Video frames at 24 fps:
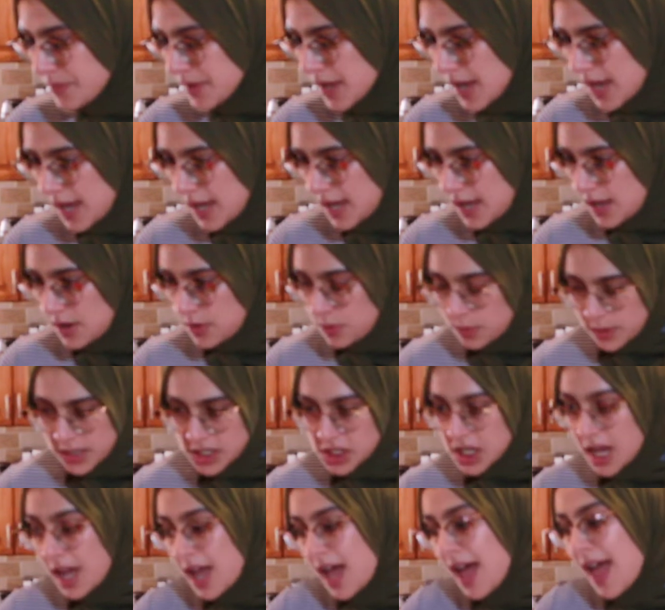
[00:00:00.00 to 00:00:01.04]
And we
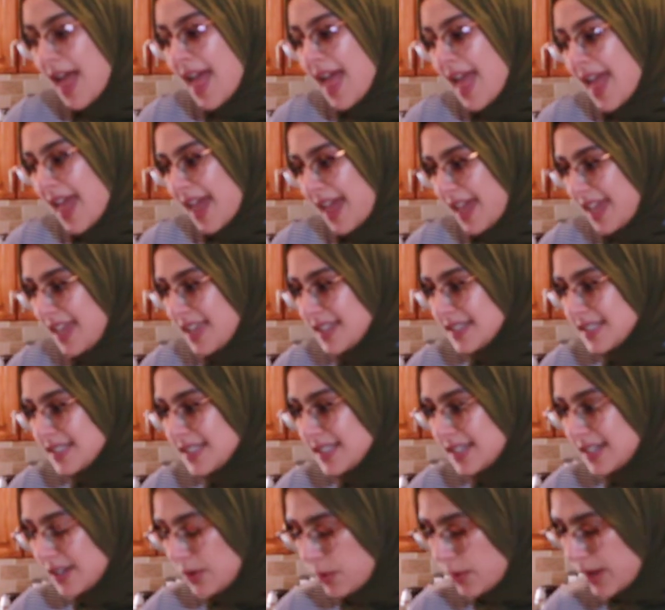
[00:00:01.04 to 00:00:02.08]
shall answer
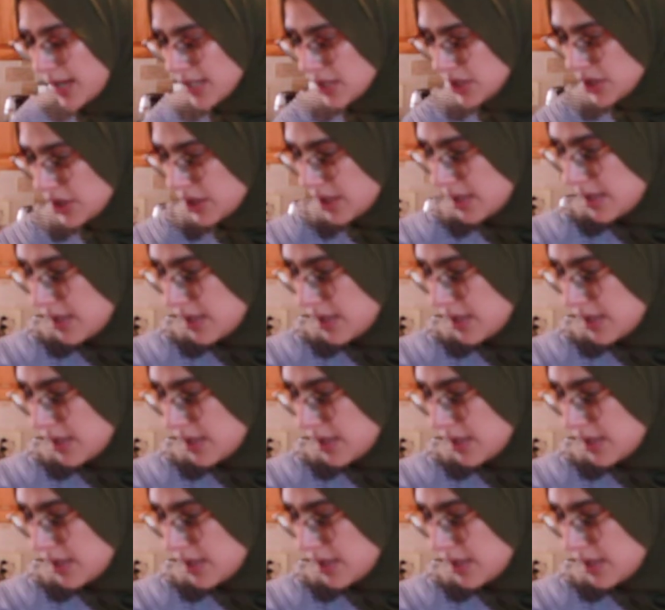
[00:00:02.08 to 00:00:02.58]
the question.